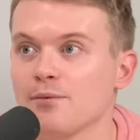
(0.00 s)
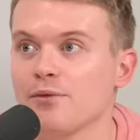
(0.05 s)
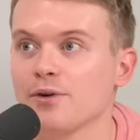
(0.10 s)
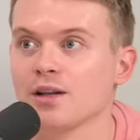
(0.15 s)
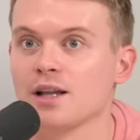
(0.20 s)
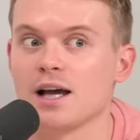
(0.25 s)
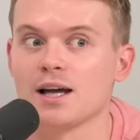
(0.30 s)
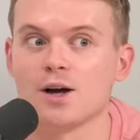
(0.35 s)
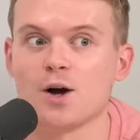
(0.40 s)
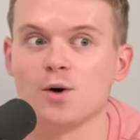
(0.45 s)
for
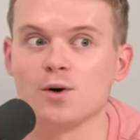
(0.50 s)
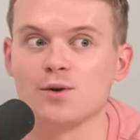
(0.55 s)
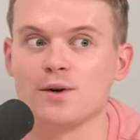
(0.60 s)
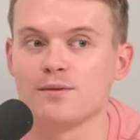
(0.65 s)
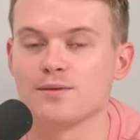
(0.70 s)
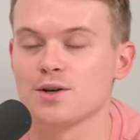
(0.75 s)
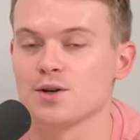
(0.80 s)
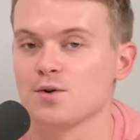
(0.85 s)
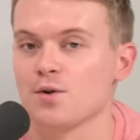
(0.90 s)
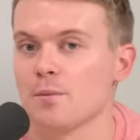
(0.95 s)
like, oh, you have
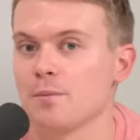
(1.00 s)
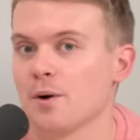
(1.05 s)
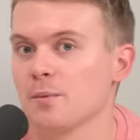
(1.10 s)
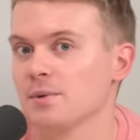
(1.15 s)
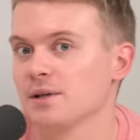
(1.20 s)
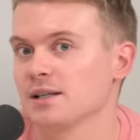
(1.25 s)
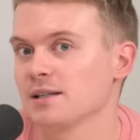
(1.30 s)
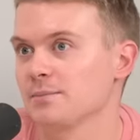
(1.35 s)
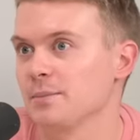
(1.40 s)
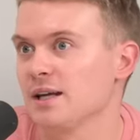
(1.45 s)
to do a
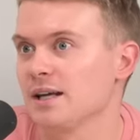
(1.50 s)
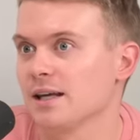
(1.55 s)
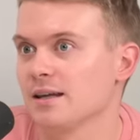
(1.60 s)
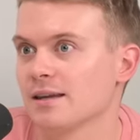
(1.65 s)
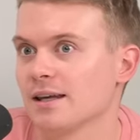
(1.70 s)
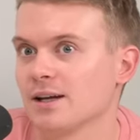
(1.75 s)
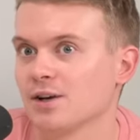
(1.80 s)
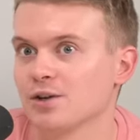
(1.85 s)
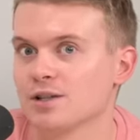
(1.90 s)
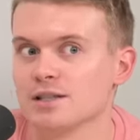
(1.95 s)
public speaking
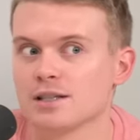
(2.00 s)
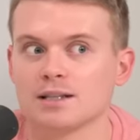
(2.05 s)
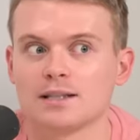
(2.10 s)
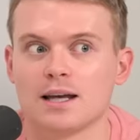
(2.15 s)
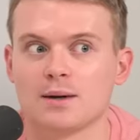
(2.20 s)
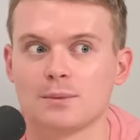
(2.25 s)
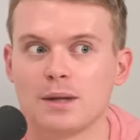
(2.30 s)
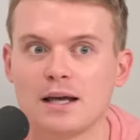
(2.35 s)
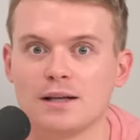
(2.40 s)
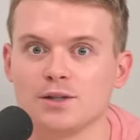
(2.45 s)
thing, or it's the
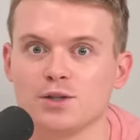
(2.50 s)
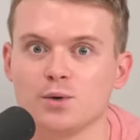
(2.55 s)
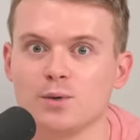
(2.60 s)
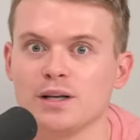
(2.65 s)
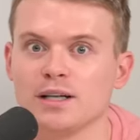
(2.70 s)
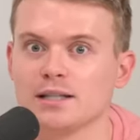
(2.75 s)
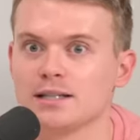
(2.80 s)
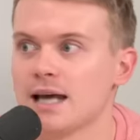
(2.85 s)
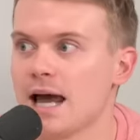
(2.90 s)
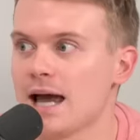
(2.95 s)
same like doing
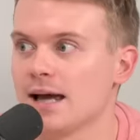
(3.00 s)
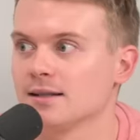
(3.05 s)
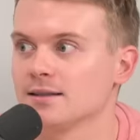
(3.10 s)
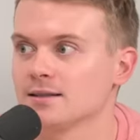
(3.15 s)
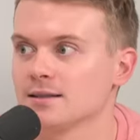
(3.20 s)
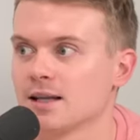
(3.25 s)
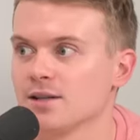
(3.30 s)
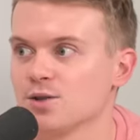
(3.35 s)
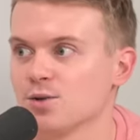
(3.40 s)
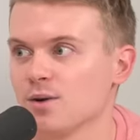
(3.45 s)
a test,
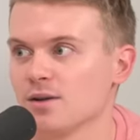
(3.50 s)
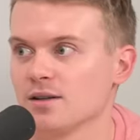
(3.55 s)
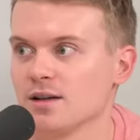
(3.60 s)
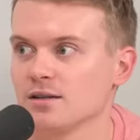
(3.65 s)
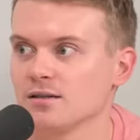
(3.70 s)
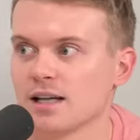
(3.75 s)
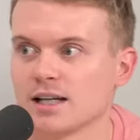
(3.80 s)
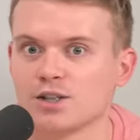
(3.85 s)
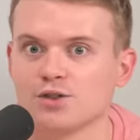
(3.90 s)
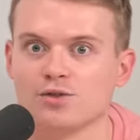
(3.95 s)
like doing
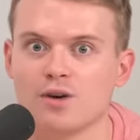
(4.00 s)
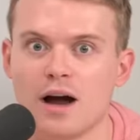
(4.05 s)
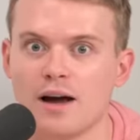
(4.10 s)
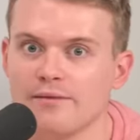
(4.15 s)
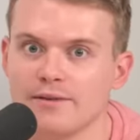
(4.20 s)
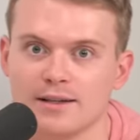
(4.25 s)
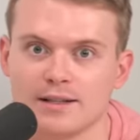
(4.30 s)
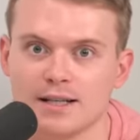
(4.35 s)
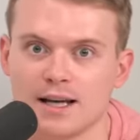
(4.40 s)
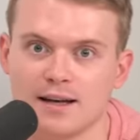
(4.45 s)
like a
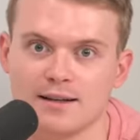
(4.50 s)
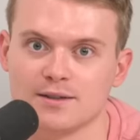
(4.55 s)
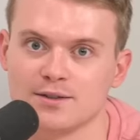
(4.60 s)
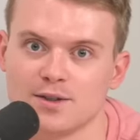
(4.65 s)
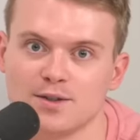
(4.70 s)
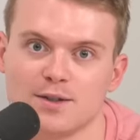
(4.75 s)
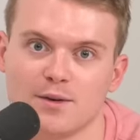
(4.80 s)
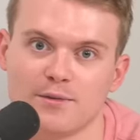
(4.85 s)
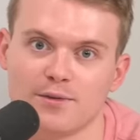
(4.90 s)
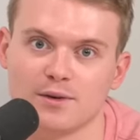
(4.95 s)
driving test or
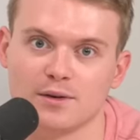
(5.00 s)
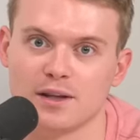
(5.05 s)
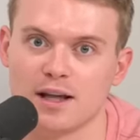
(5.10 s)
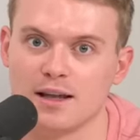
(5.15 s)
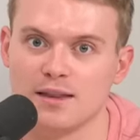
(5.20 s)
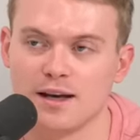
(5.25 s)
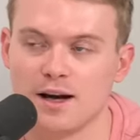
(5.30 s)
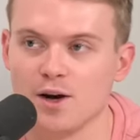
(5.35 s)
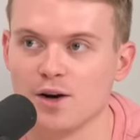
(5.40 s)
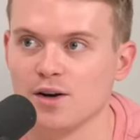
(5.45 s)
something like
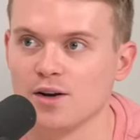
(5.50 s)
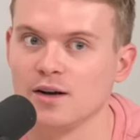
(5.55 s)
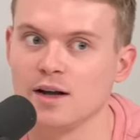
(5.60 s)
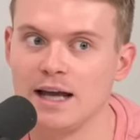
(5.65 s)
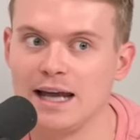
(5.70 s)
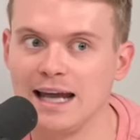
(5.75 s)
that, or